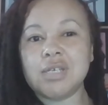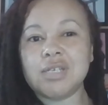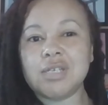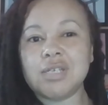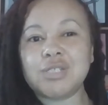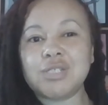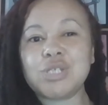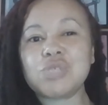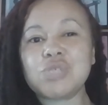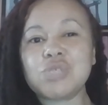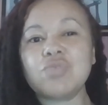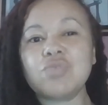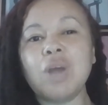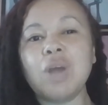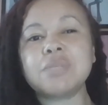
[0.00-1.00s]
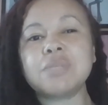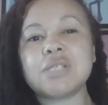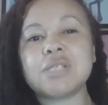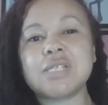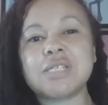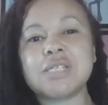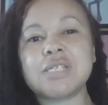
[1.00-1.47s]
disrupt the
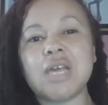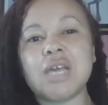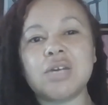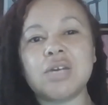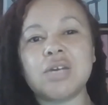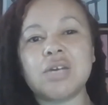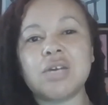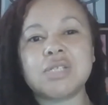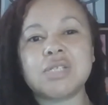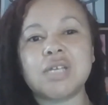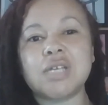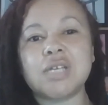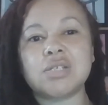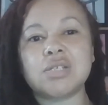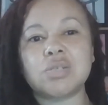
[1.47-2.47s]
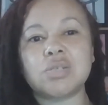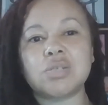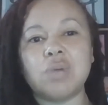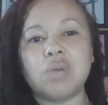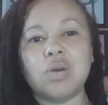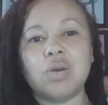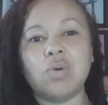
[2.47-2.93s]
stale status
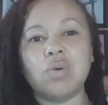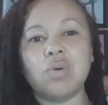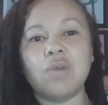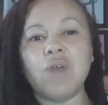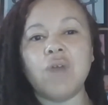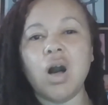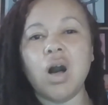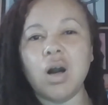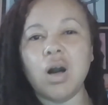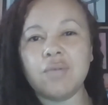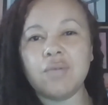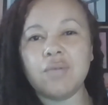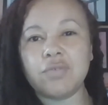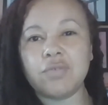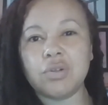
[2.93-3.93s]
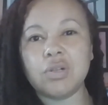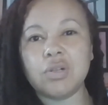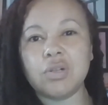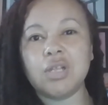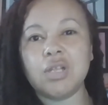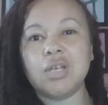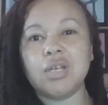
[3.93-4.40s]
quo of harmful
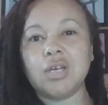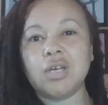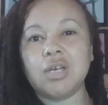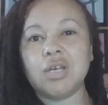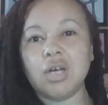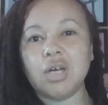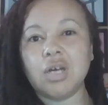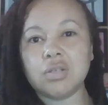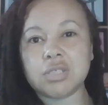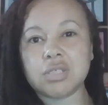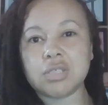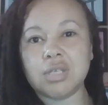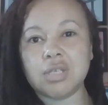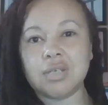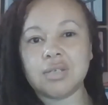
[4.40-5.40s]
culture.